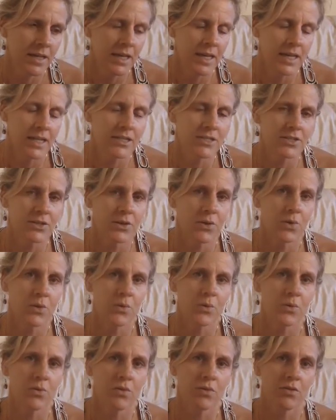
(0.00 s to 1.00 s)
And
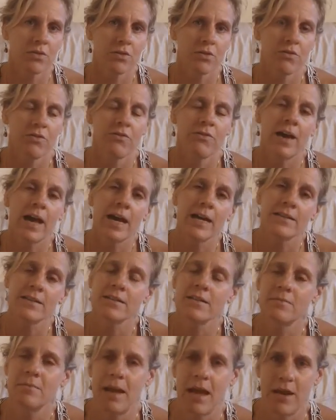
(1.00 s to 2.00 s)
so the fact
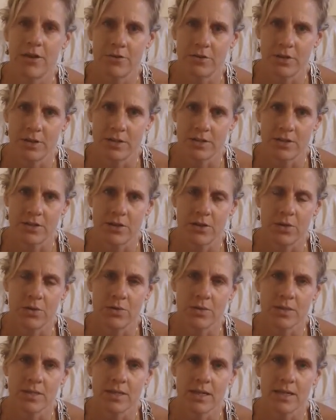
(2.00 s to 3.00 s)
of the matter is, though,
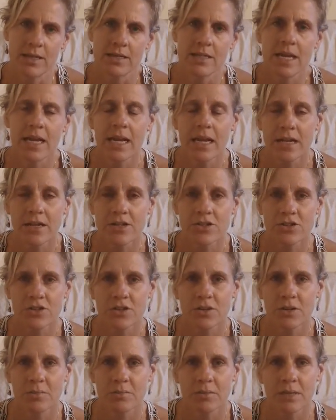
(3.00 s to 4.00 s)
is that a
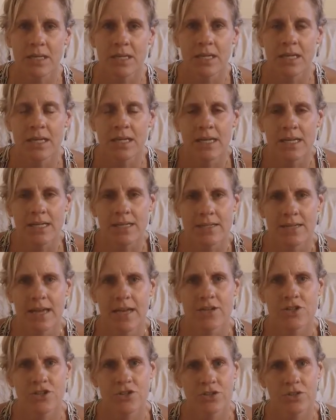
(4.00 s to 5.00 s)
tantrum is
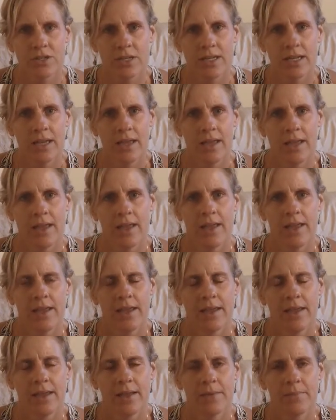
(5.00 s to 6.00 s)
actually
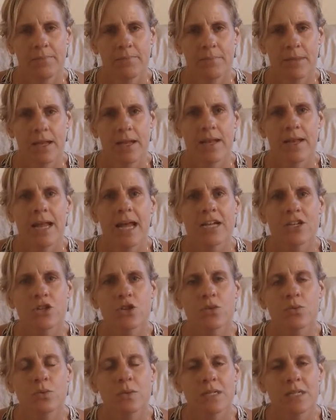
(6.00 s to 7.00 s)
a
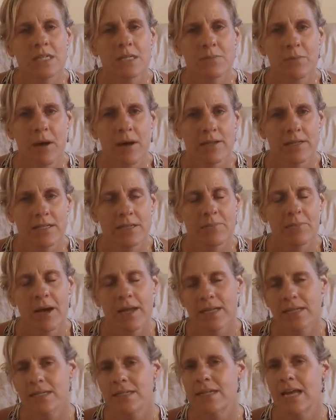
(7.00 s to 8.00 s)
natural response, the
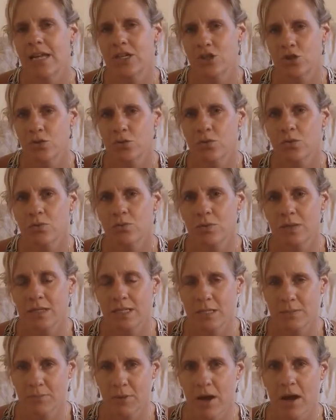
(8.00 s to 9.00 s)
body's natural
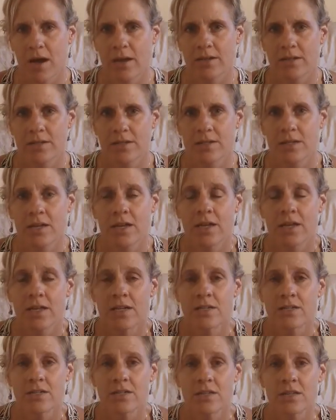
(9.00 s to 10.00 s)
response
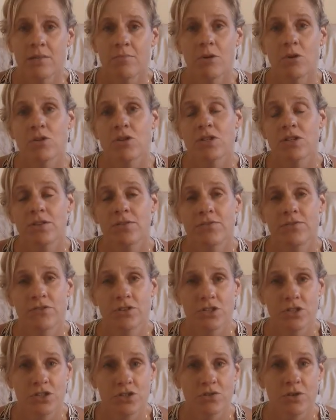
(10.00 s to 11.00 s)
to the emotion of
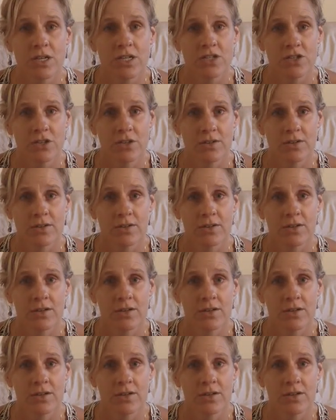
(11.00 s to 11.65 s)
frustration.